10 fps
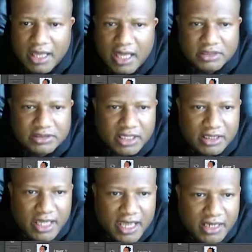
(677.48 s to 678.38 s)
I'll take
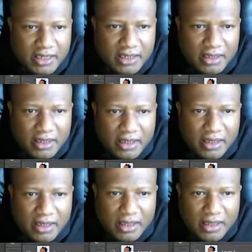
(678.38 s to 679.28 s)
that.
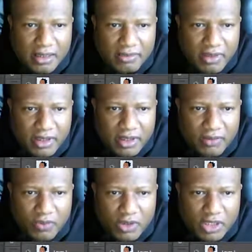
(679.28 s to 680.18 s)
And
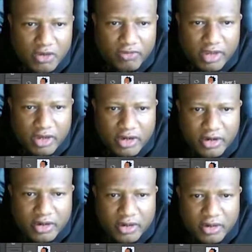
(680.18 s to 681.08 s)
then we'll click over
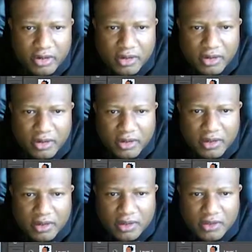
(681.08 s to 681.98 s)
here.
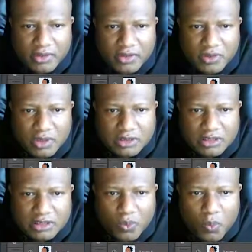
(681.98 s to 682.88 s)
This one looks
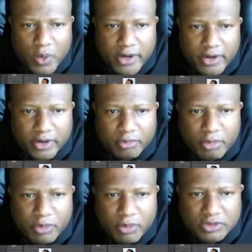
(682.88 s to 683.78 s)
a little weird,
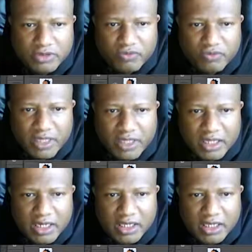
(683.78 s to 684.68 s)
but we'll see if we can get
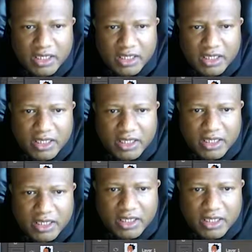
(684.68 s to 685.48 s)
it. Yeah, we got that.